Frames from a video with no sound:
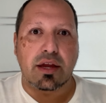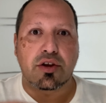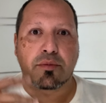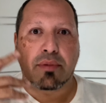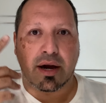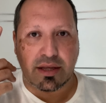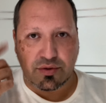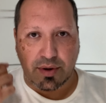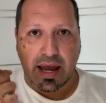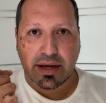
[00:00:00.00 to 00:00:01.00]
your
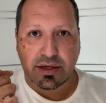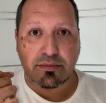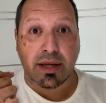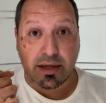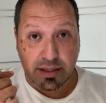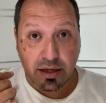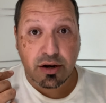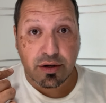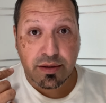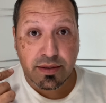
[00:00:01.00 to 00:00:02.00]
body's reaction, because it
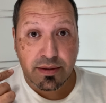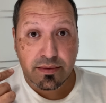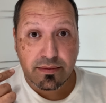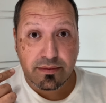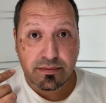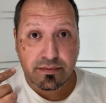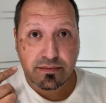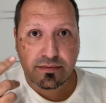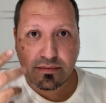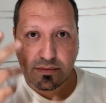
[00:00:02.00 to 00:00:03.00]
hurts,
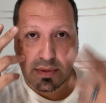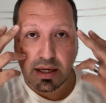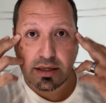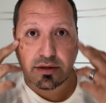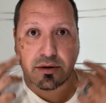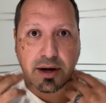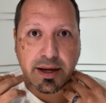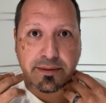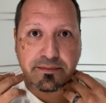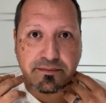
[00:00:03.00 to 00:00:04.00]
is cry.